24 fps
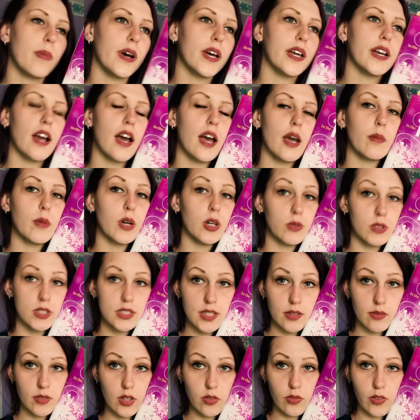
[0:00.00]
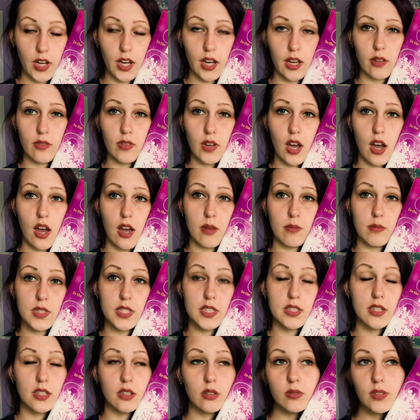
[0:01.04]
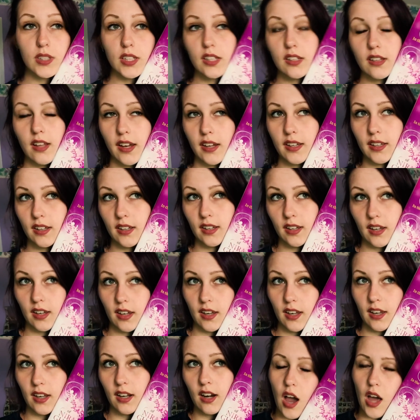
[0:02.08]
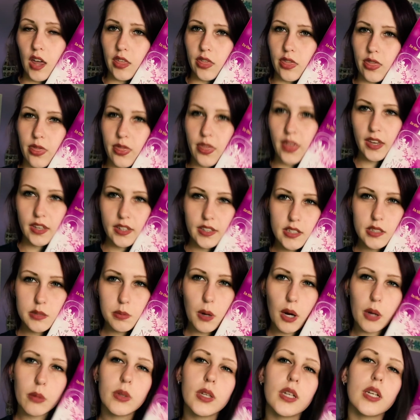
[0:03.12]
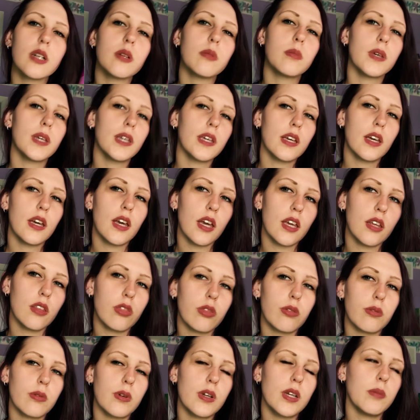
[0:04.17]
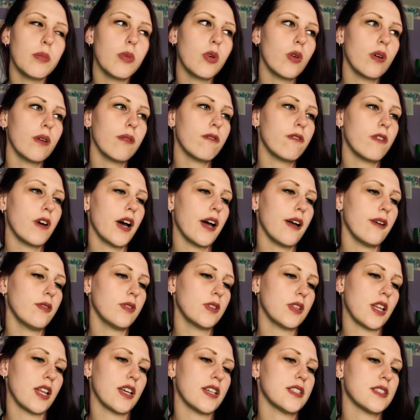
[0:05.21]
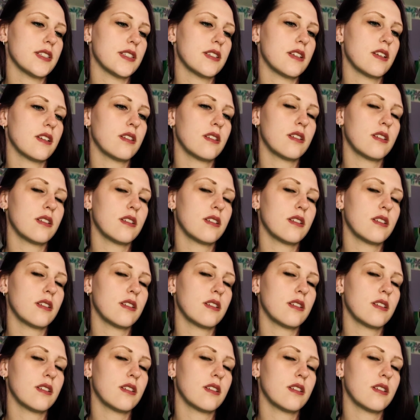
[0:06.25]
But I'm on one seventy-five. I'm still really liking it. I think it's probably gonna be a three point five unless